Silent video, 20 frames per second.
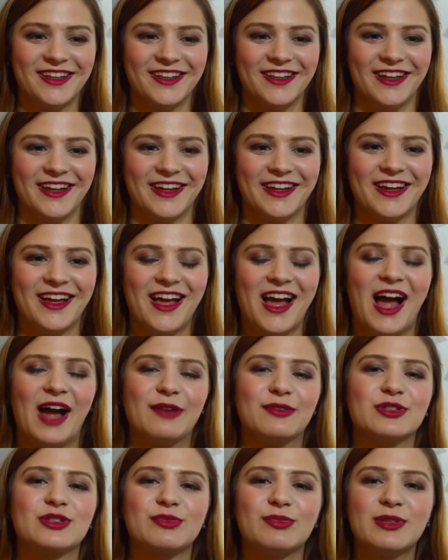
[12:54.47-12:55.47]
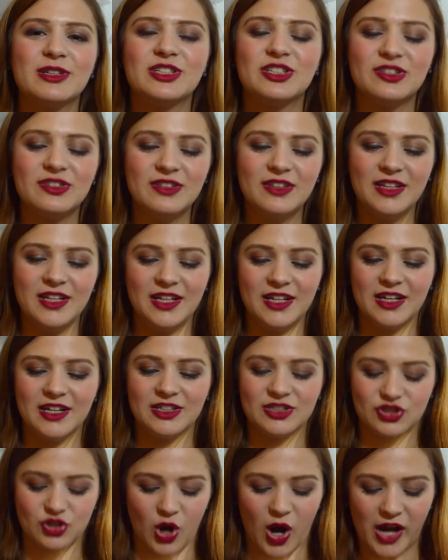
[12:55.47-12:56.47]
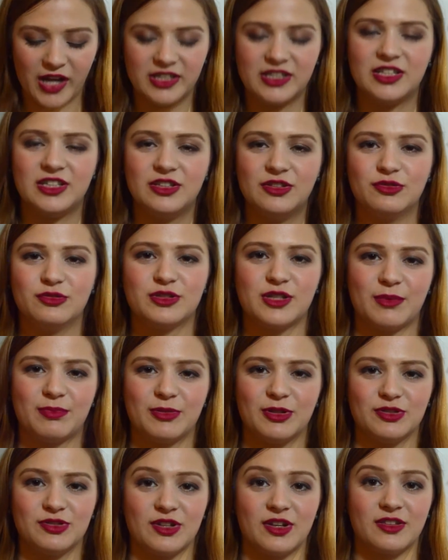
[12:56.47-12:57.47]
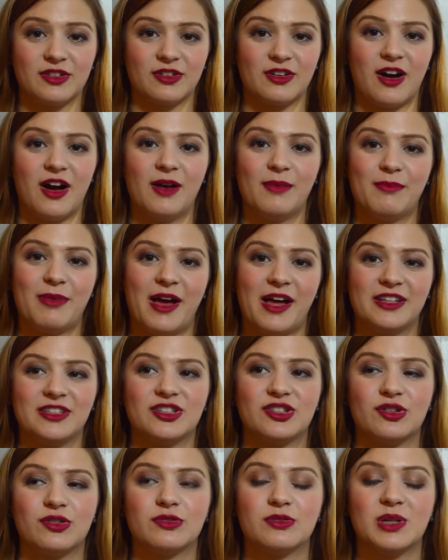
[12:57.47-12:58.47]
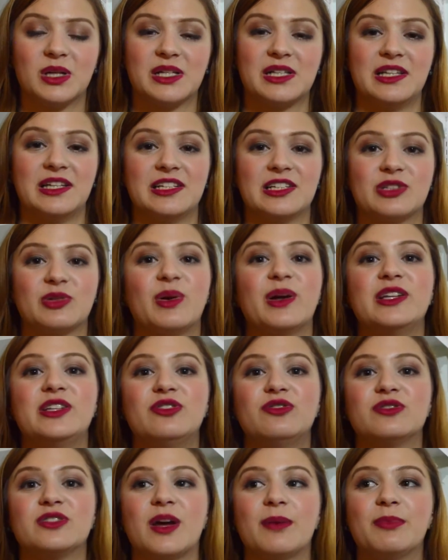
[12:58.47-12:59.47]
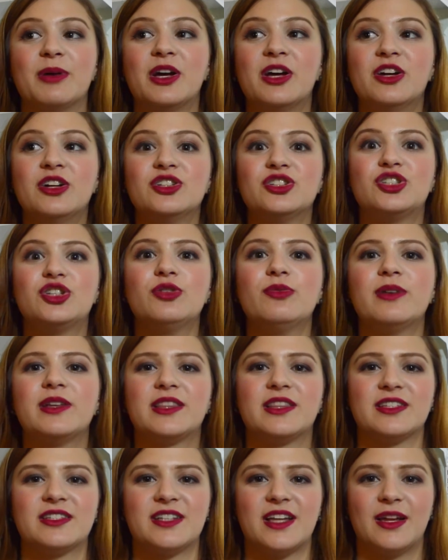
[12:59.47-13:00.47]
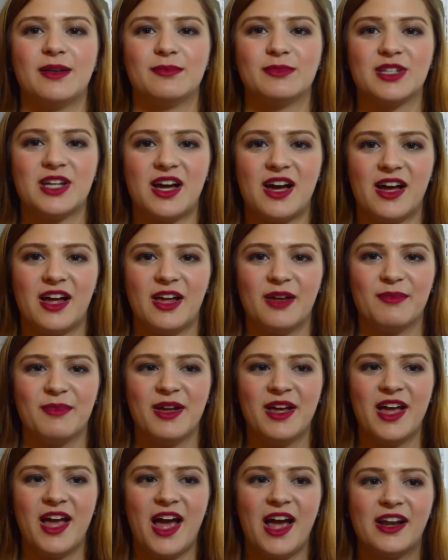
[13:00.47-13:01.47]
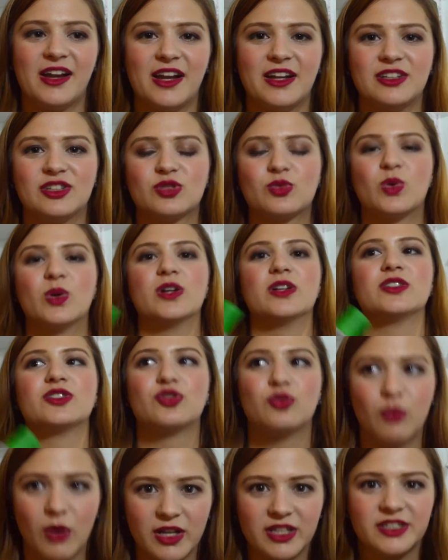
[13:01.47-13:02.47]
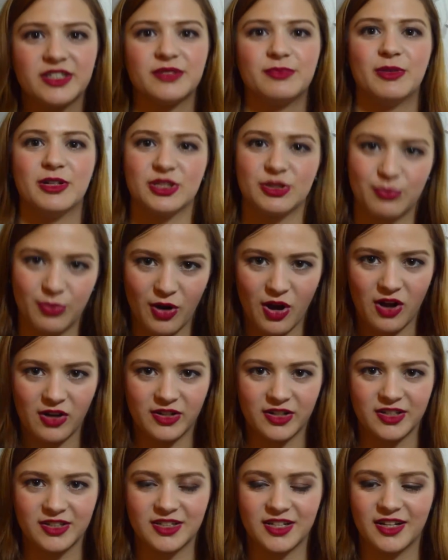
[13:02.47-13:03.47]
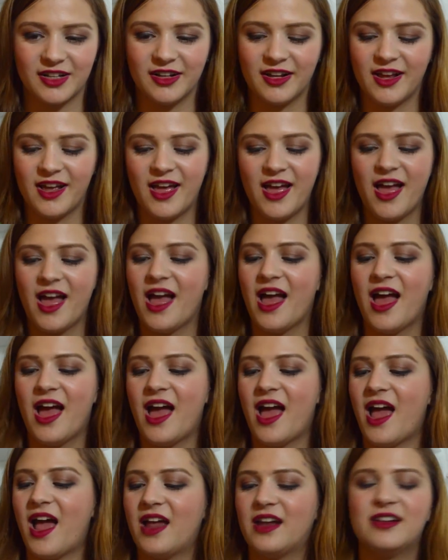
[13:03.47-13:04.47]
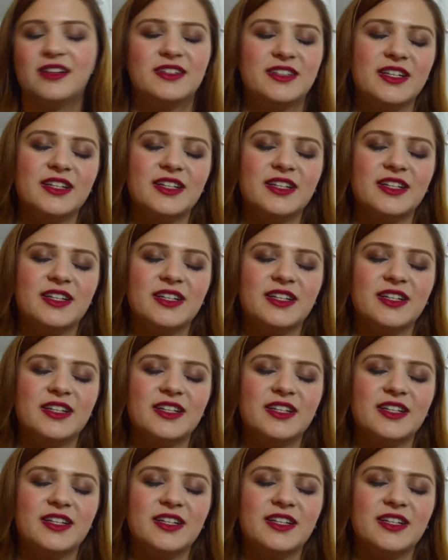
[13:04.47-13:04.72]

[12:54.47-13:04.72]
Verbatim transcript: Like, I was originally trying to use up those other cotton pads so quickly, so I'd use up two at the same time, and I'd squirt twice as much product in. And it